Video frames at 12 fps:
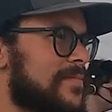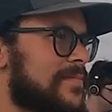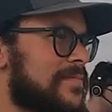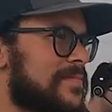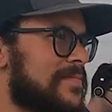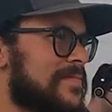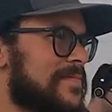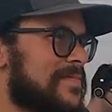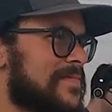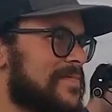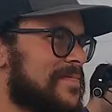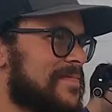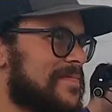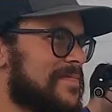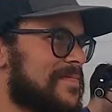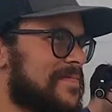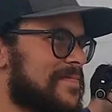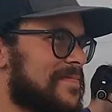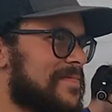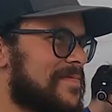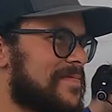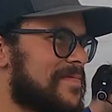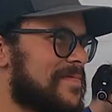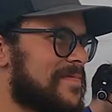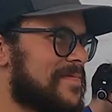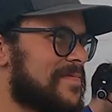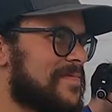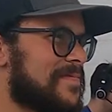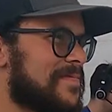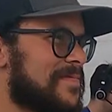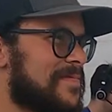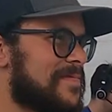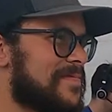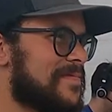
No words are spoken by the person on screen.